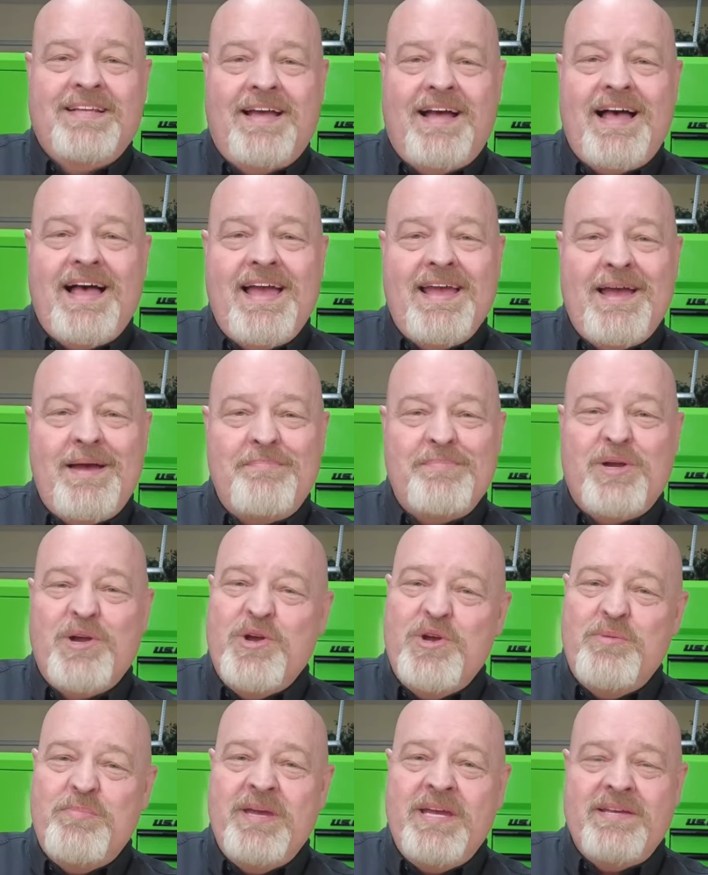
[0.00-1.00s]
Hi, I'm
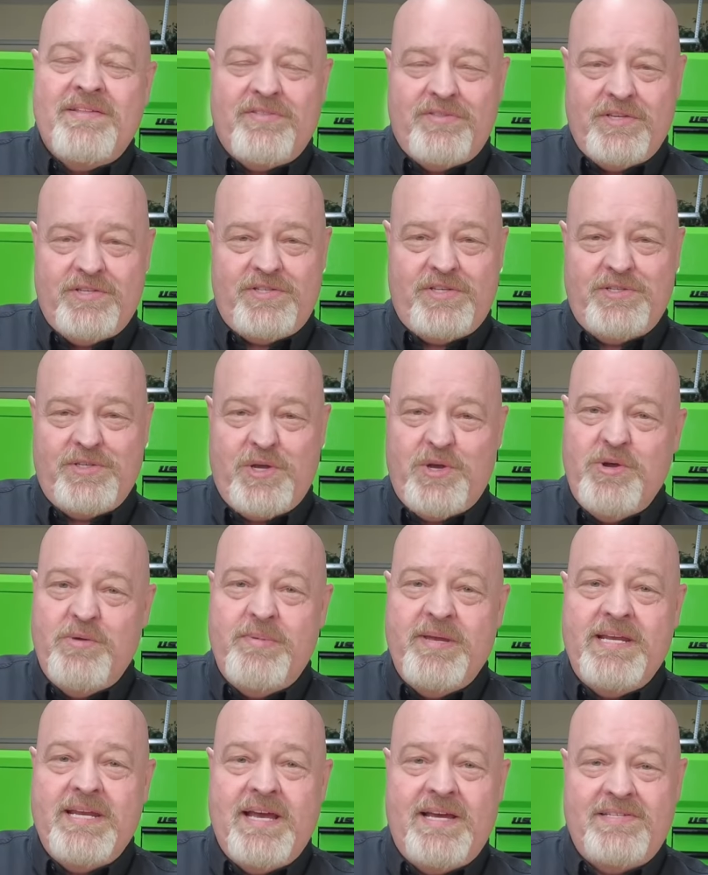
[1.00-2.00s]
Kubi and this is
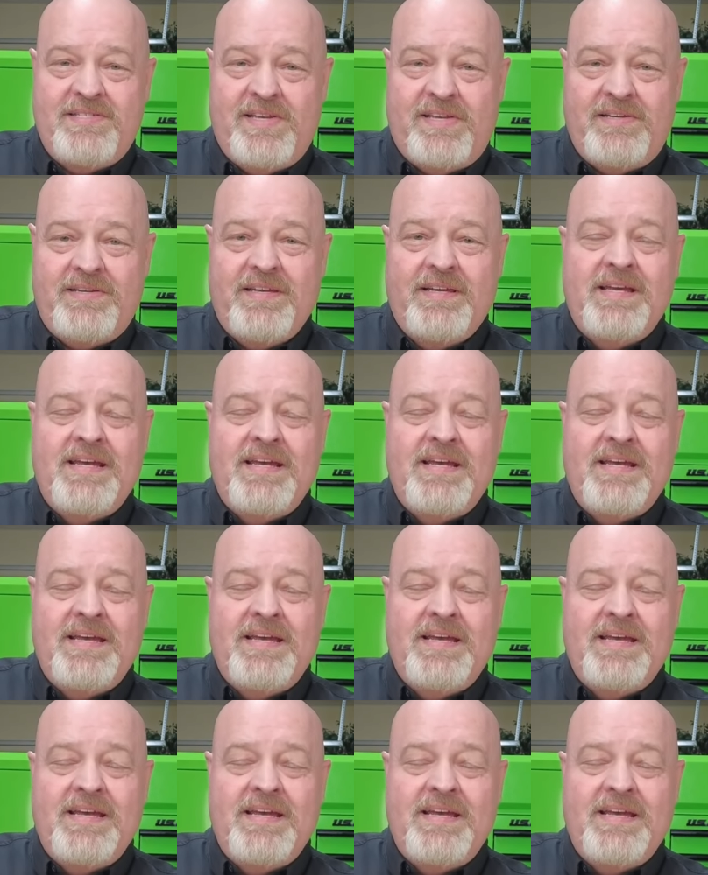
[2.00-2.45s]
Kubi Does It.